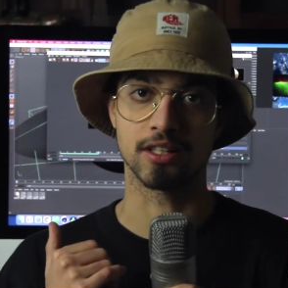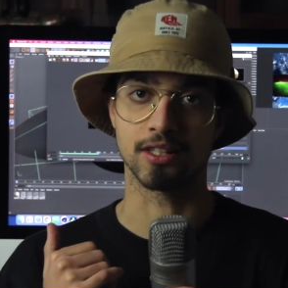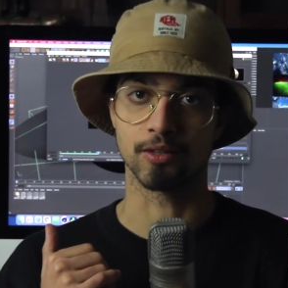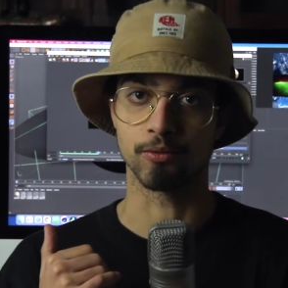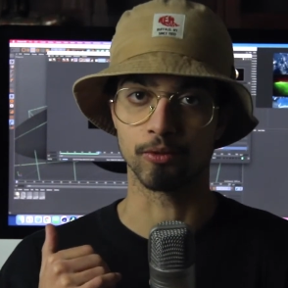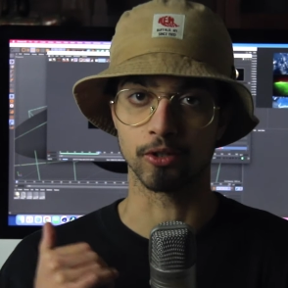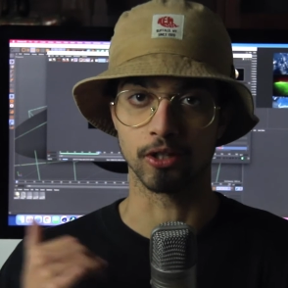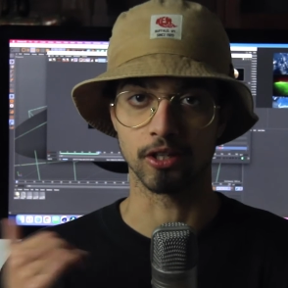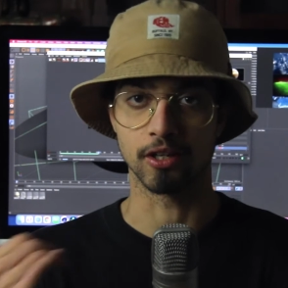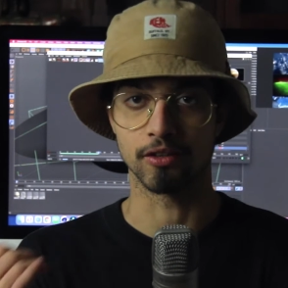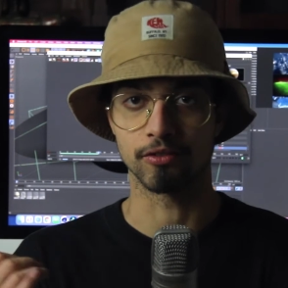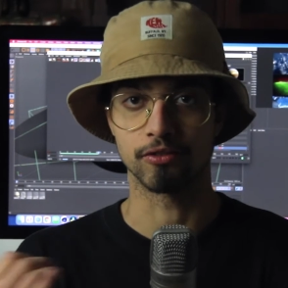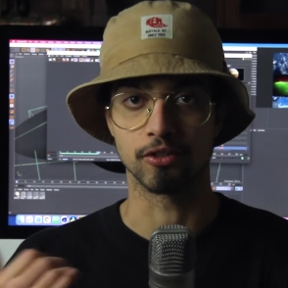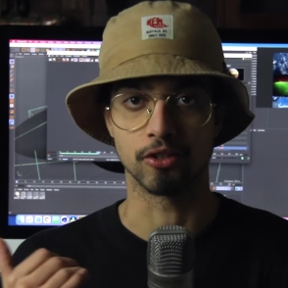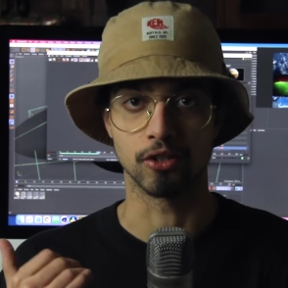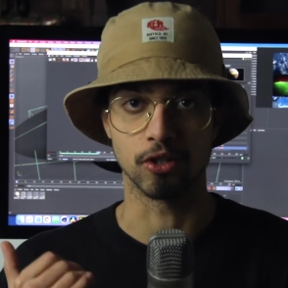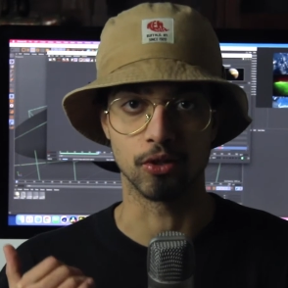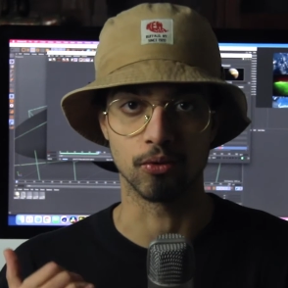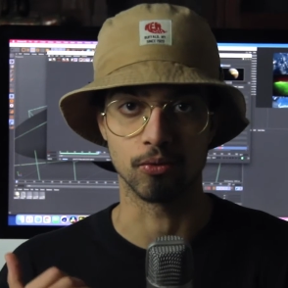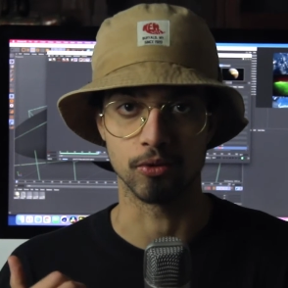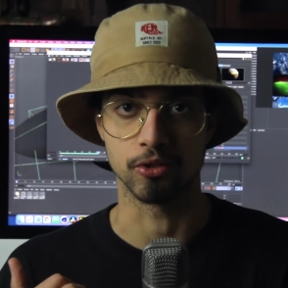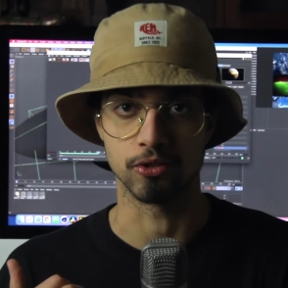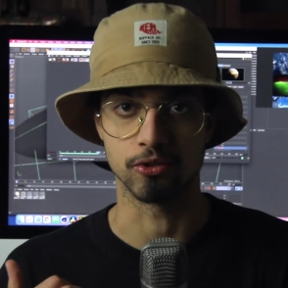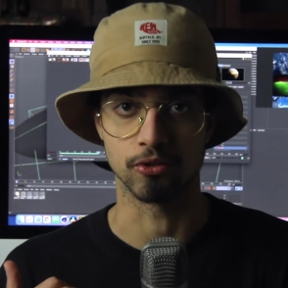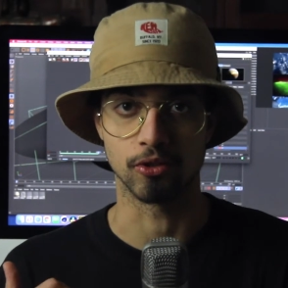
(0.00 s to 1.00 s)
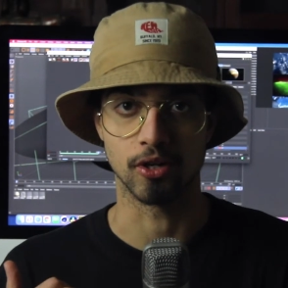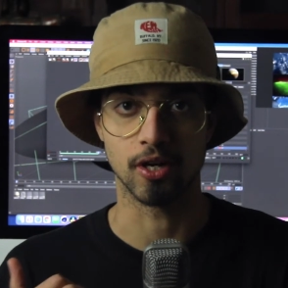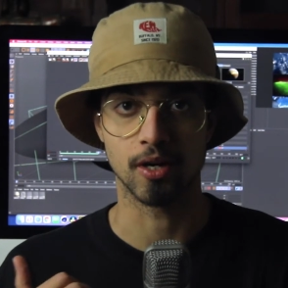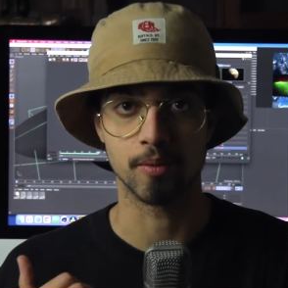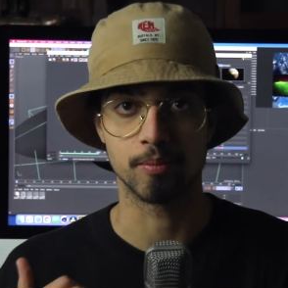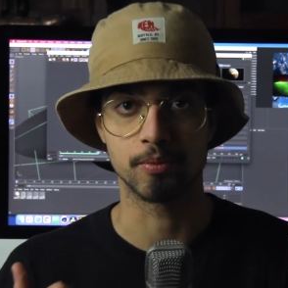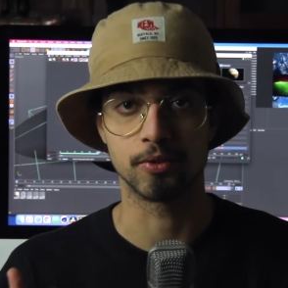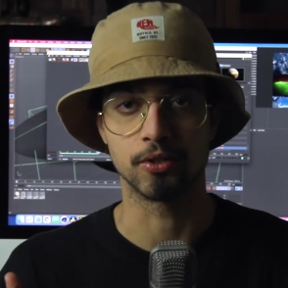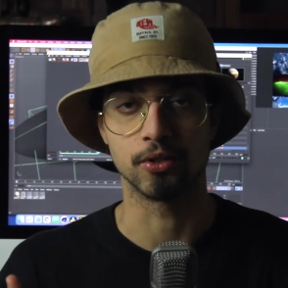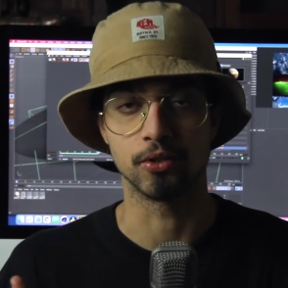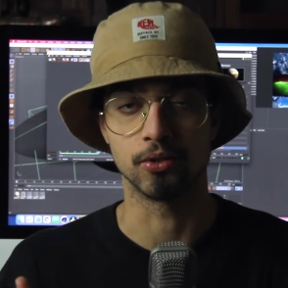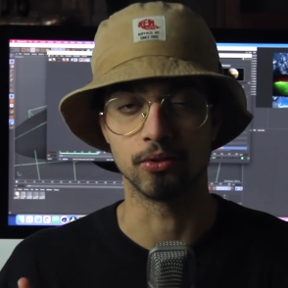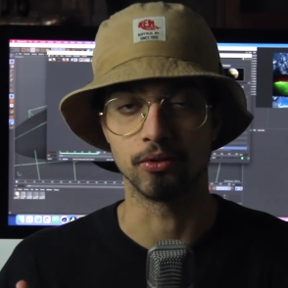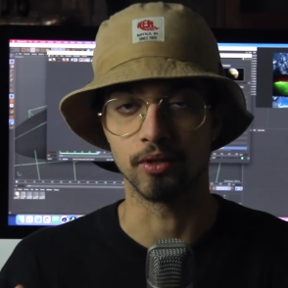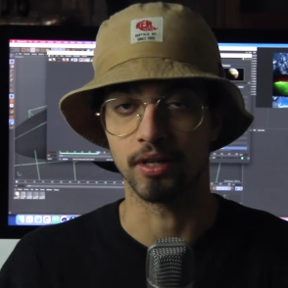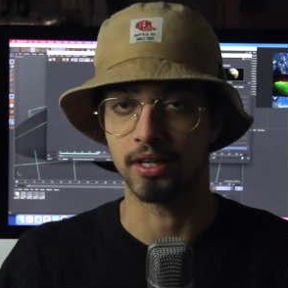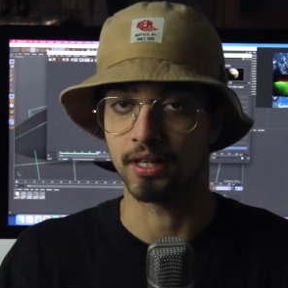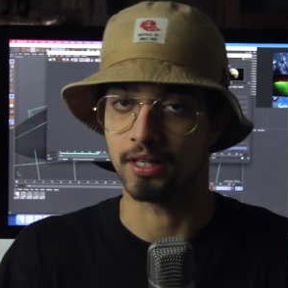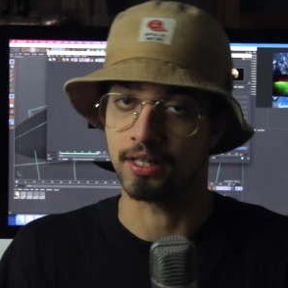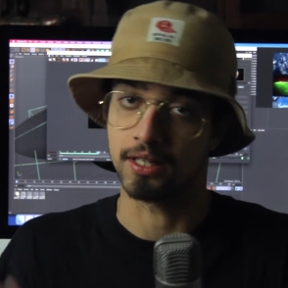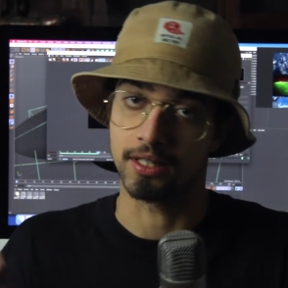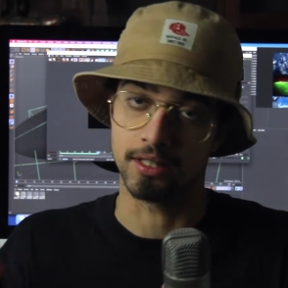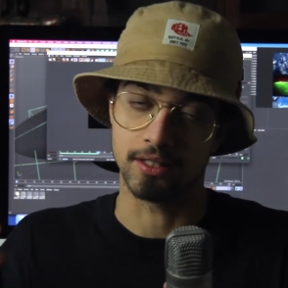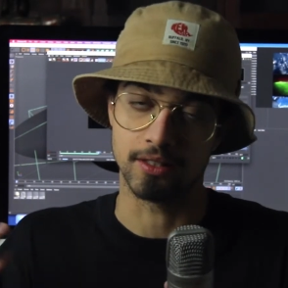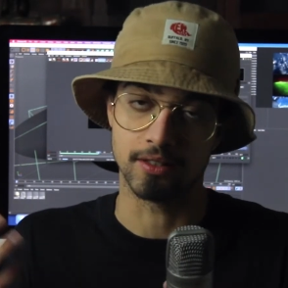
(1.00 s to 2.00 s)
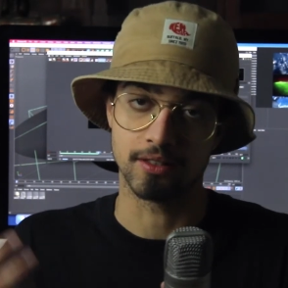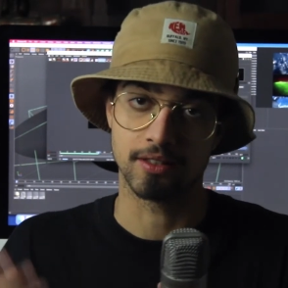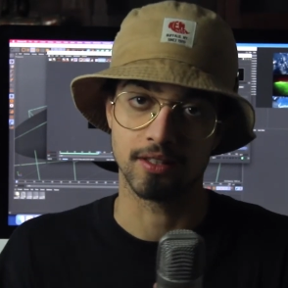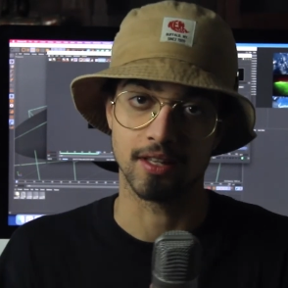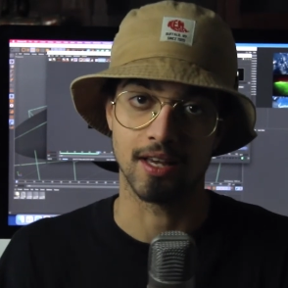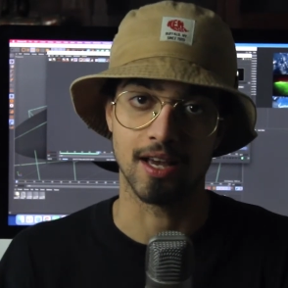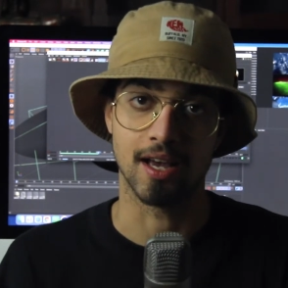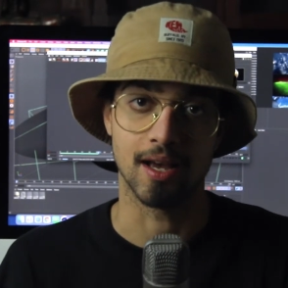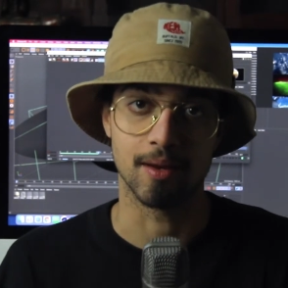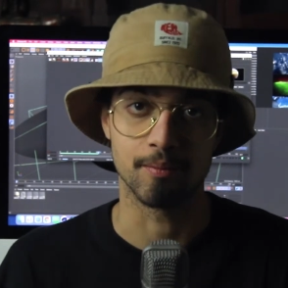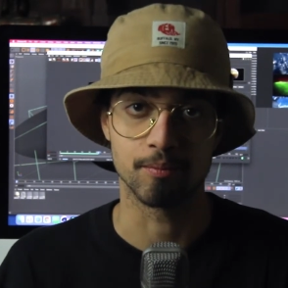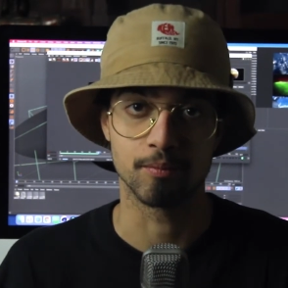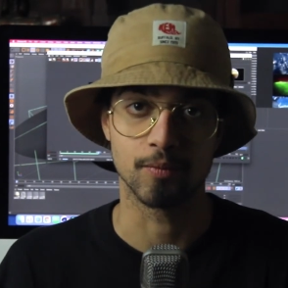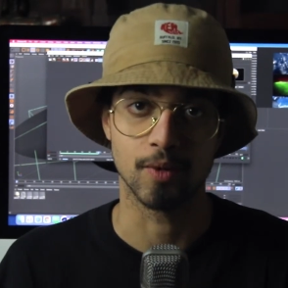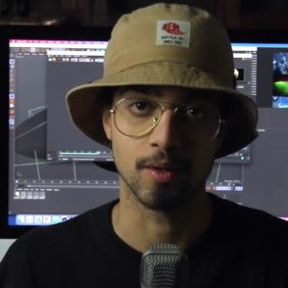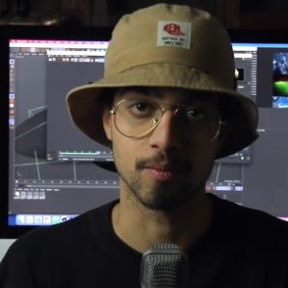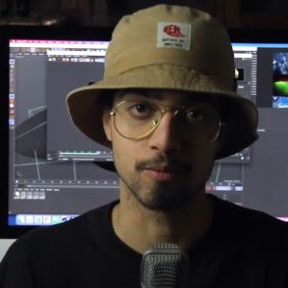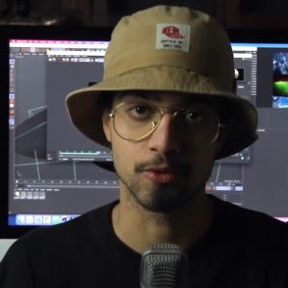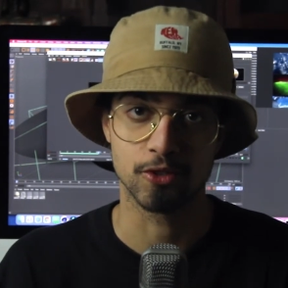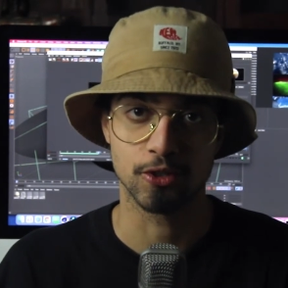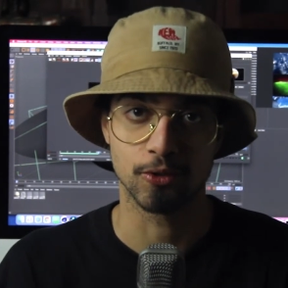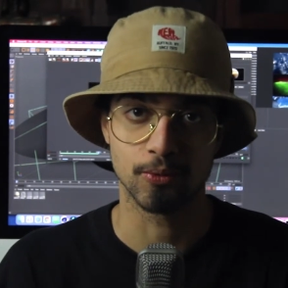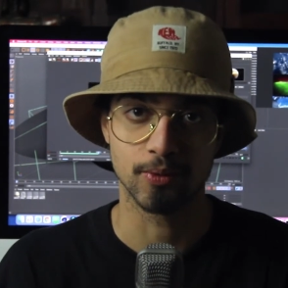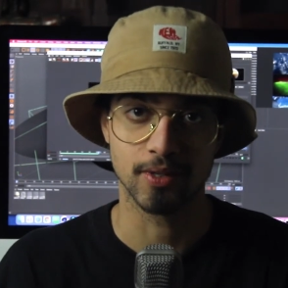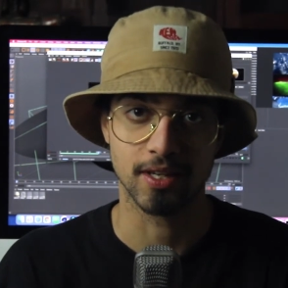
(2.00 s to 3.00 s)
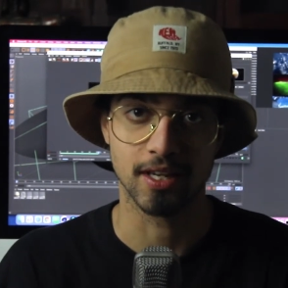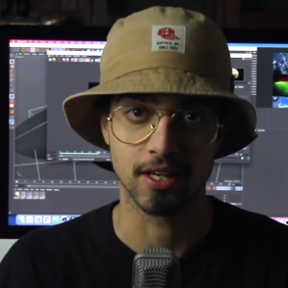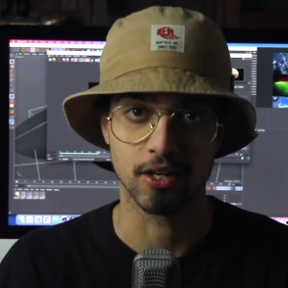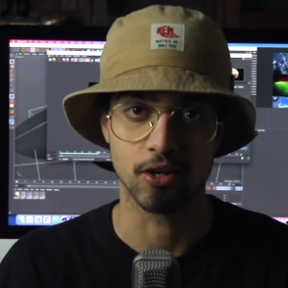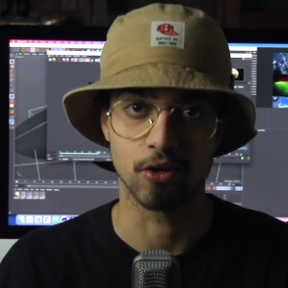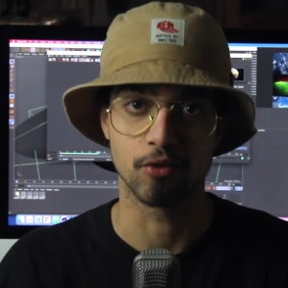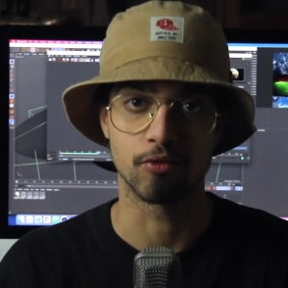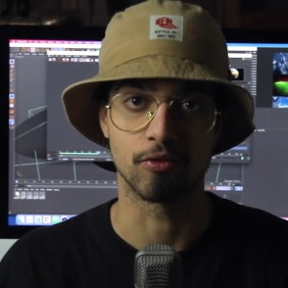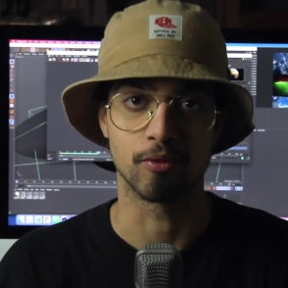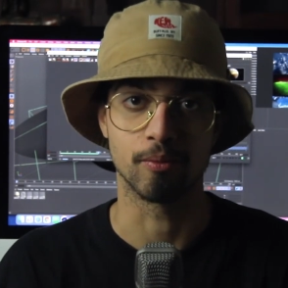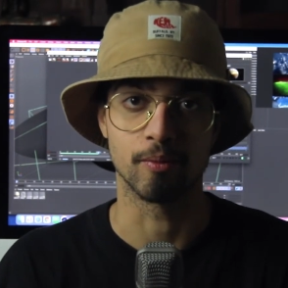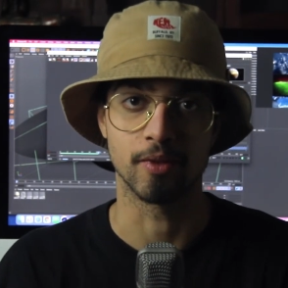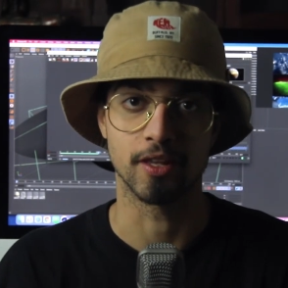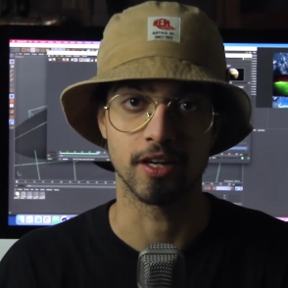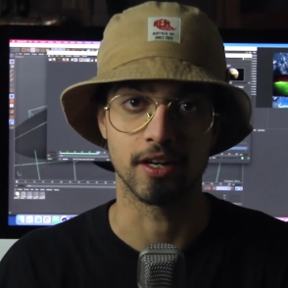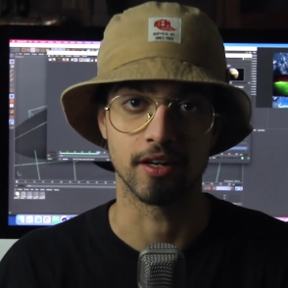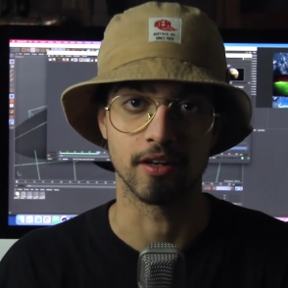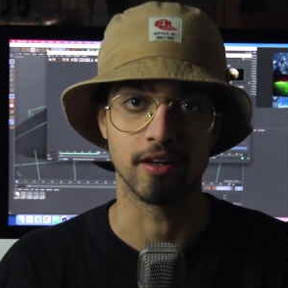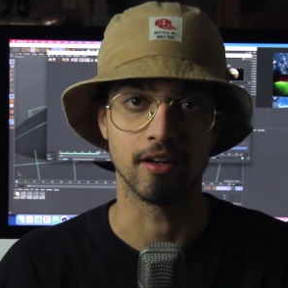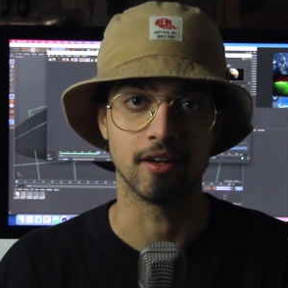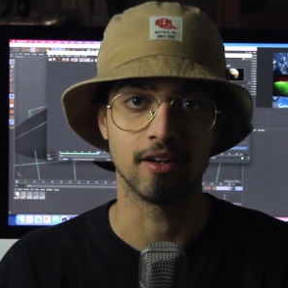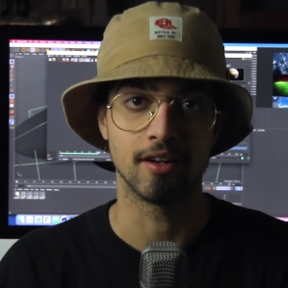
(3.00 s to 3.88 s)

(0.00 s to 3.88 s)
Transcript: I would love to know what you're up to and I'm sure we can go from there.